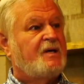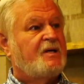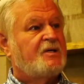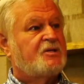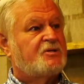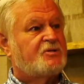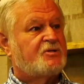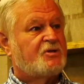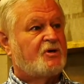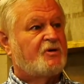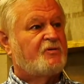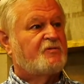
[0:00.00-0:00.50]

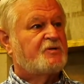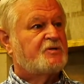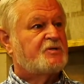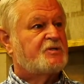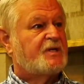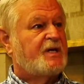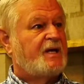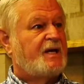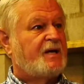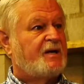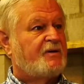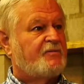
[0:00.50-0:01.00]
service
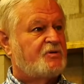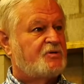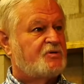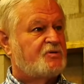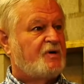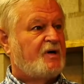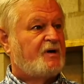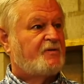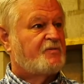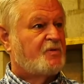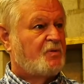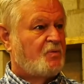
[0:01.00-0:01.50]
that every so
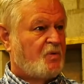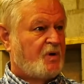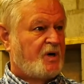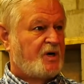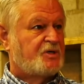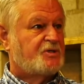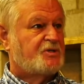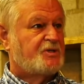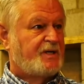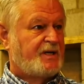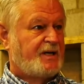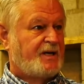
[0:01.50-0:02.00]
often and
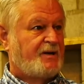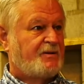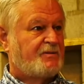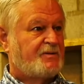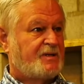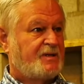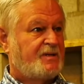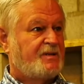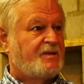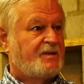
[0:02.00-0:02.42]
wash it out.